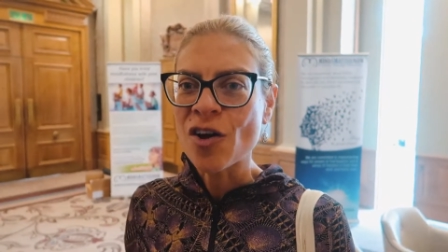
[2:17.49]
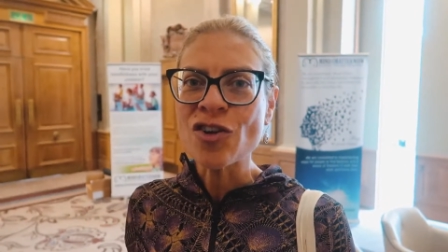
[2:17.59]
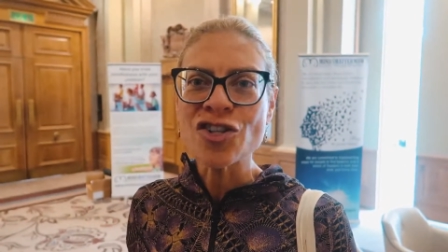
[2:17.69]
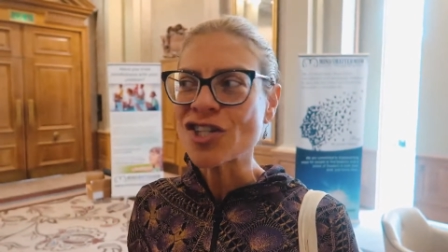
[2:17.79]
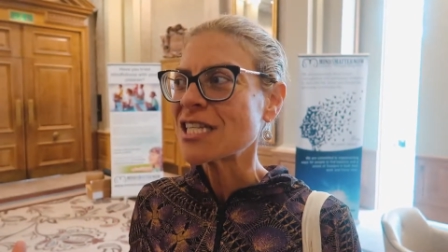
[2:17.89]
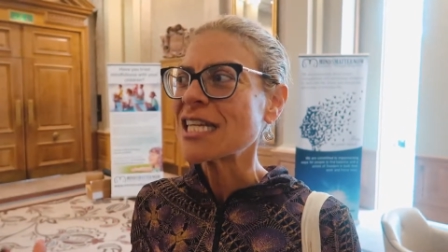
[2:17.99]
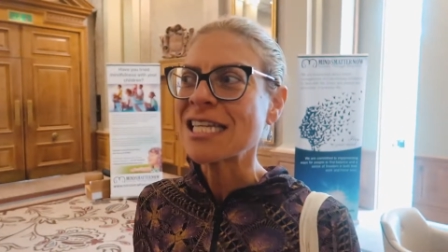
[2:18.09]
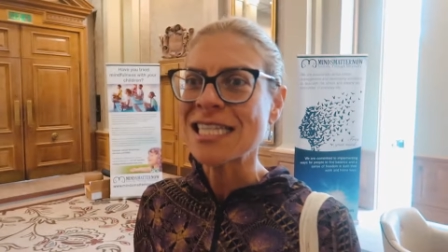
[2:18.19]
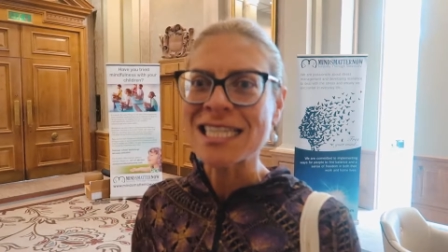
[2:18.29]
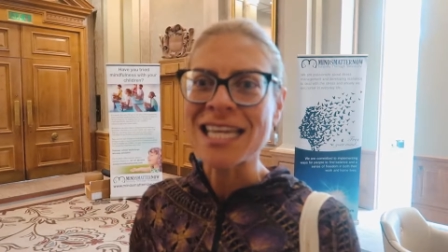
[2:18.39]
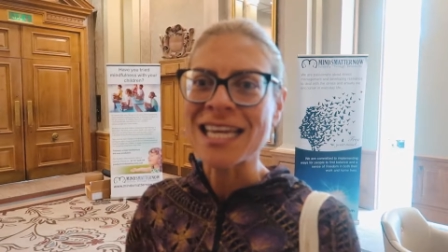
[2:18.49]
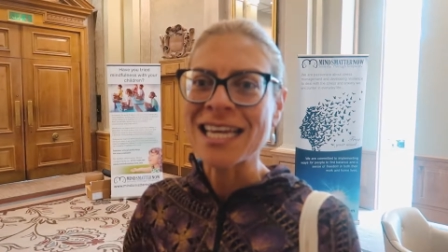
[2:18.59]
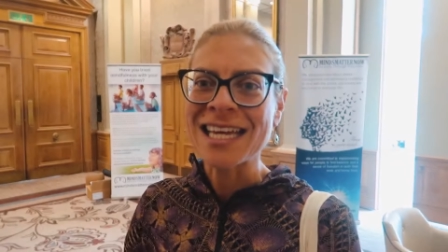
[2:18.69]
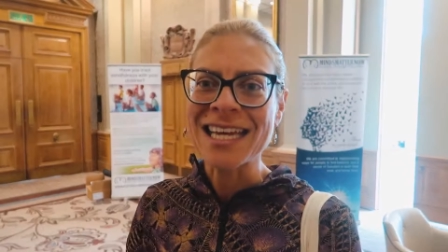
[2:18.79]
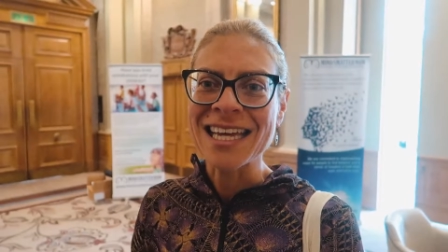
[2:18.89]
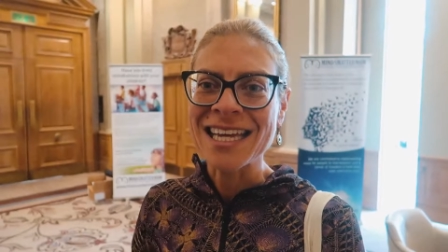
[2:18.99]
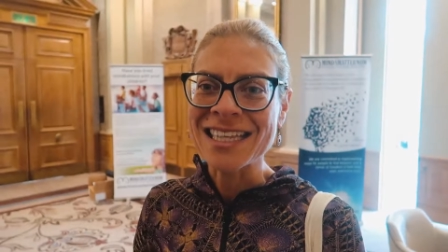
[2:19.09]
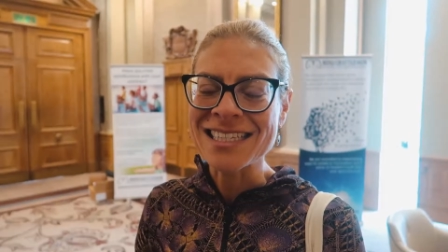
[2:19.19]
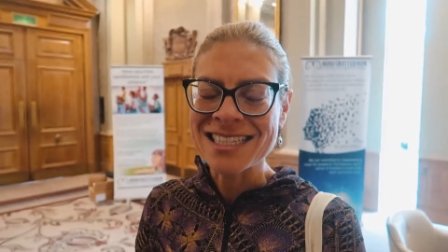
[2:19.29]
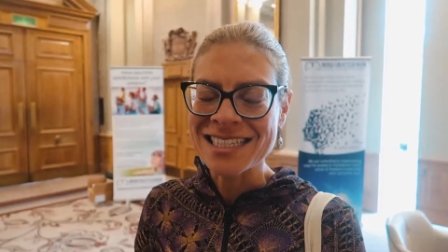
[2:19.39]
consciousness. Uh,
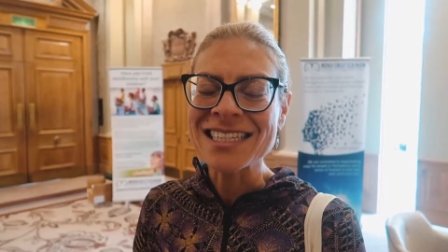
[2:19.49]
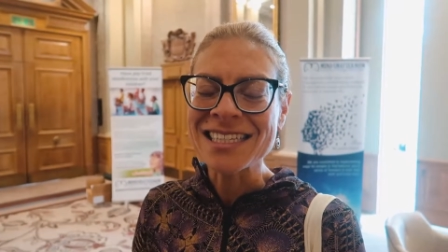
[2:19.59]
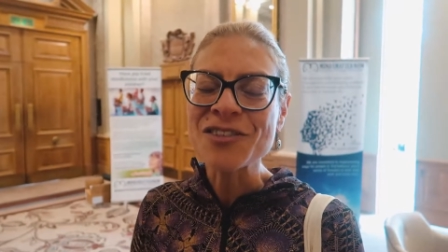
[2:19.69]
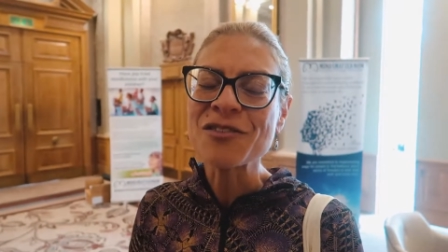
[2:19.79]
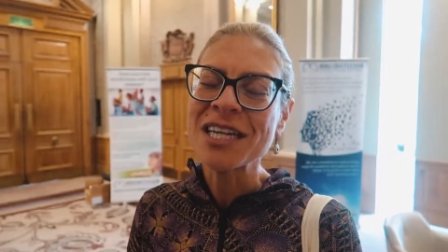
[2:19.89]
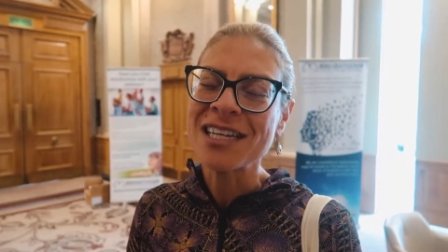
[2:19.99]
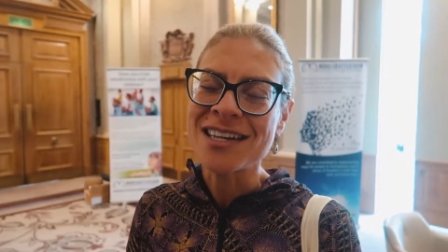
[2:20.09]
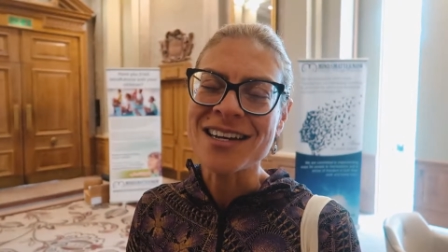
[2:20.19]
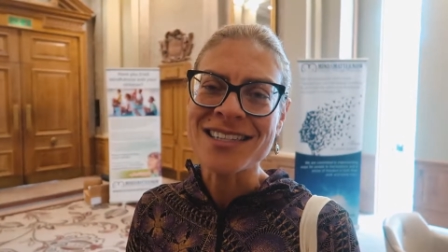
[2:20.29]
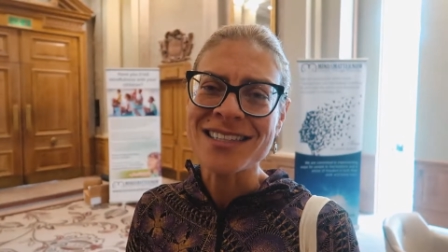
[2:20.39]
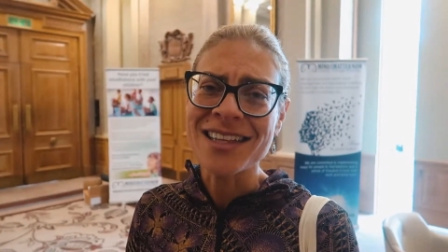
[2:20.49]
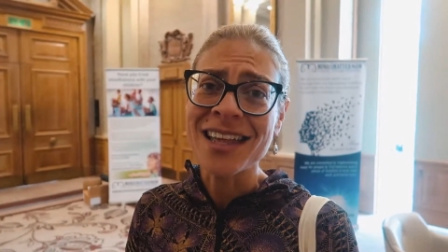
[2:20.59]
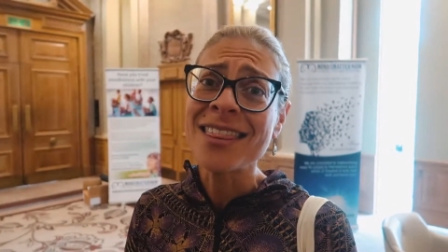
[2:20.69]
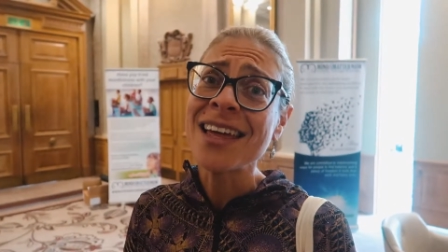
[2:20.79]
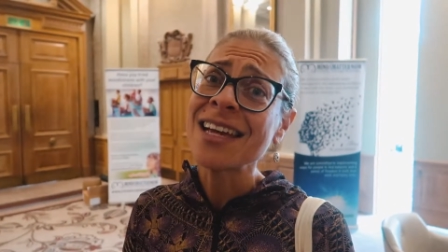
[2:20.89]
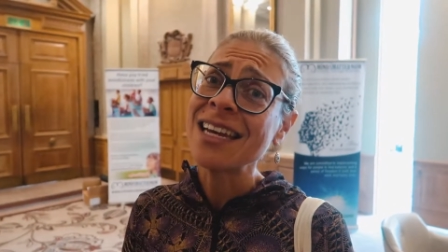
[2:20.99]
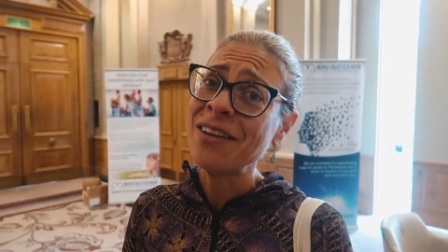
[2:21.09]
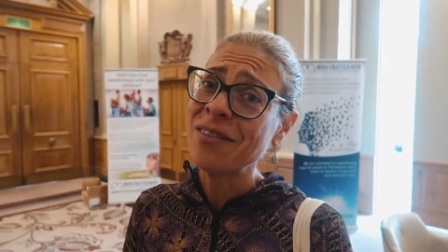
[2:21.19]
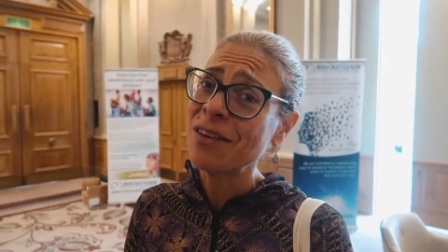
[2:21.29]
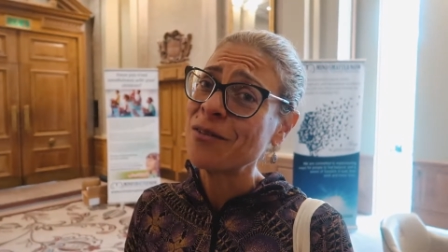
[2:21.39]
it's, it's really nice, and I thank
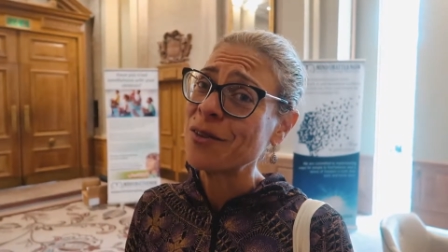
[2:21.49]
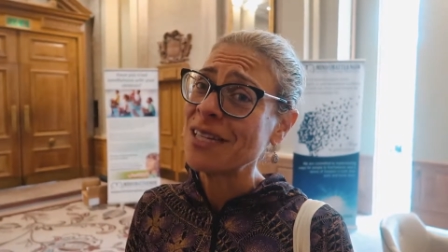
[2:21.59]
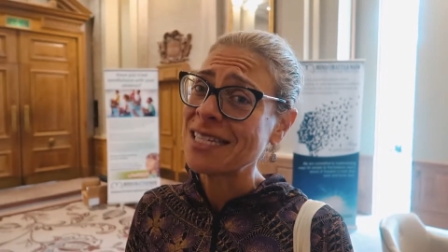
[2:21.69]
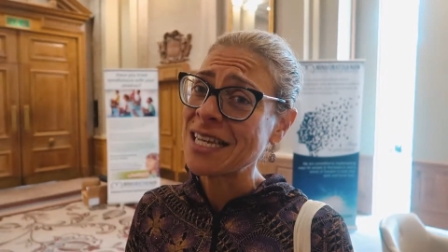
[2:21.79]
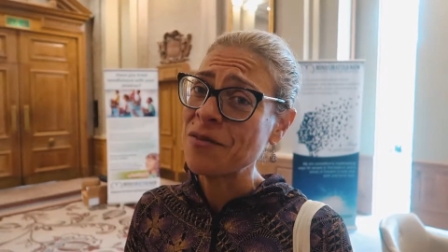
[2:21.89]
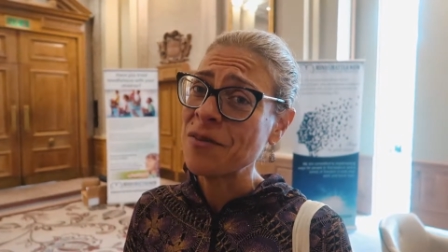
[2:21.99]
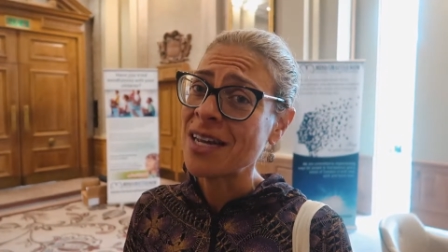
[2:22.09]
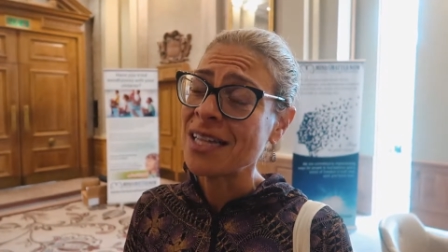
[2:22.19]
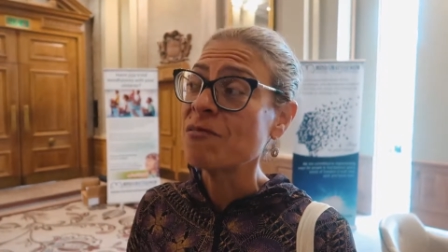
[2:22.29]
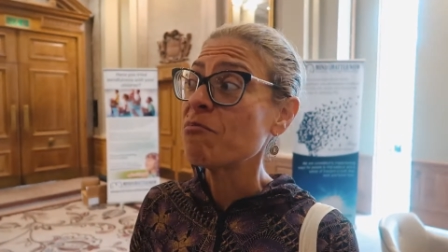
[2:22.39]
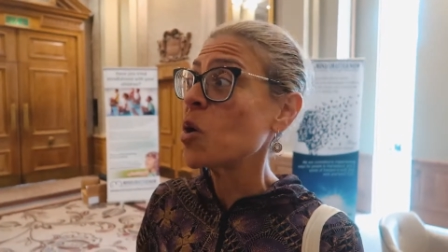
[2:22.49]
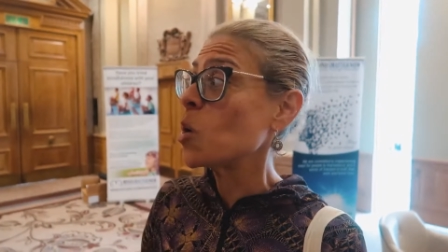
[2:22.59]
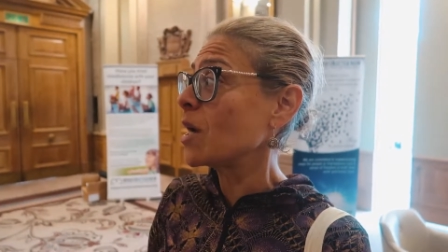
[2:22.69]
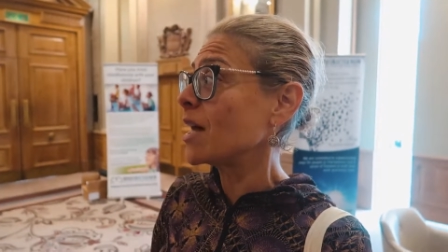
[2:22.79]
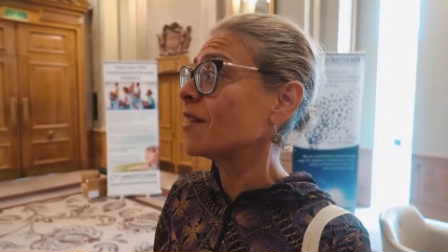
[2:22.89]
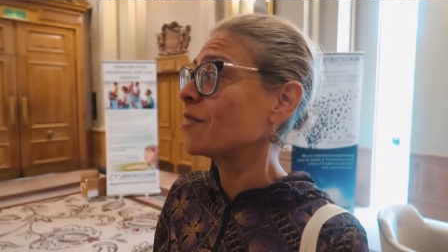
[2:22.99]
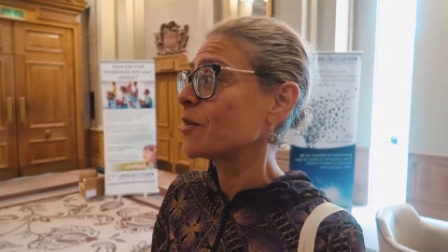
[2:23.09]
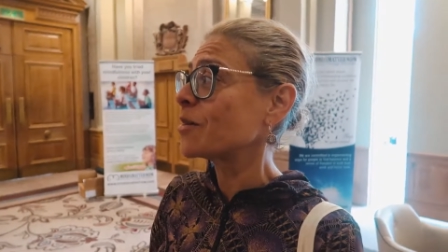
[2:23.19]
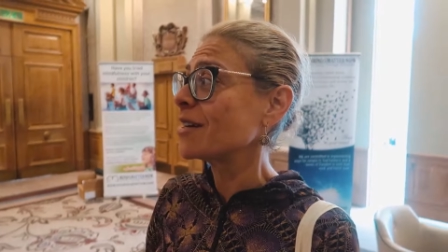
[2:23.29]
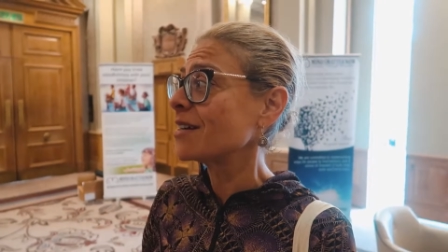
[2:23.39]
Livia for this invite and Paula
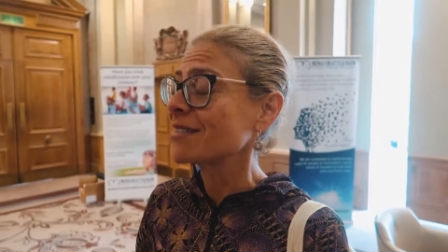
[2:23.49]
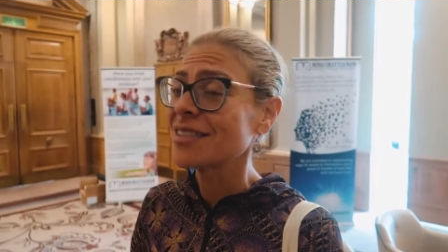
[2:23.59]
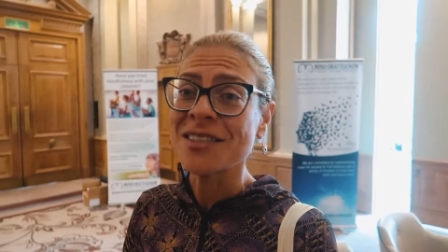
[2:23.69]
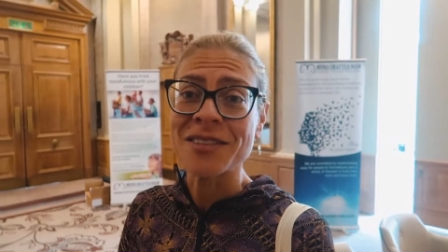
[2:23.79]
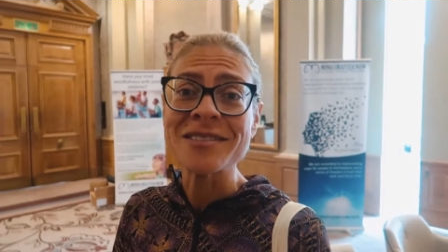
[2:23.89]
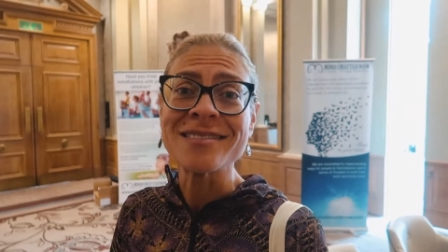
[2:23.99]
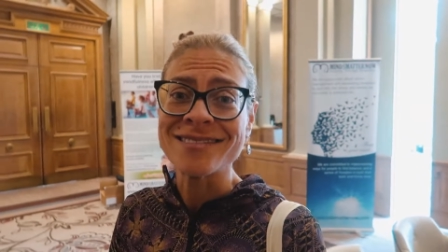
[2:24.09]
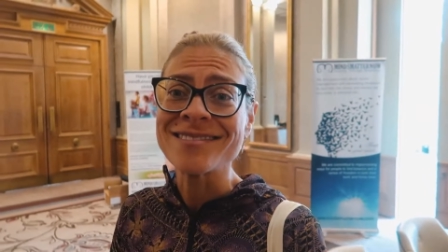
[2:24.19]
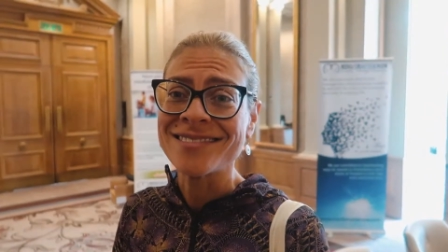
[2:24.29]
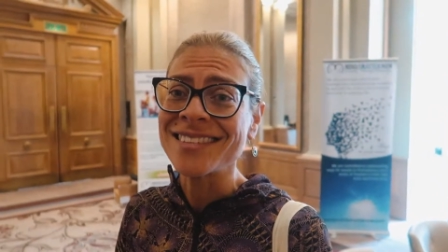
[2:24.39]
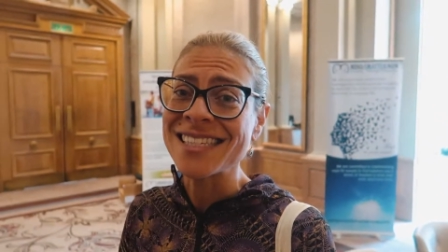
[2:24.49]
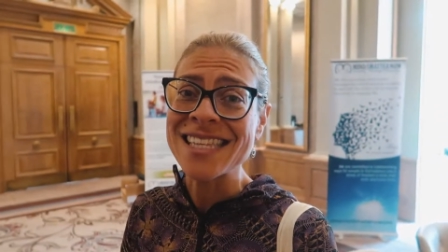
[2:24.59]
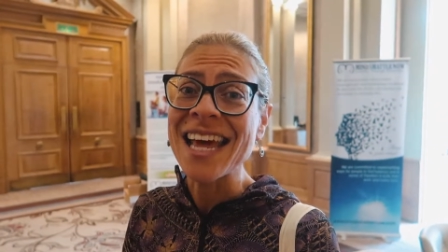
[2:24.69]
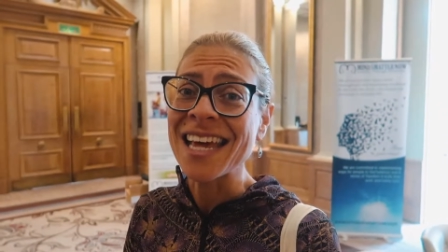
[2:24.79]
for you know, this Great.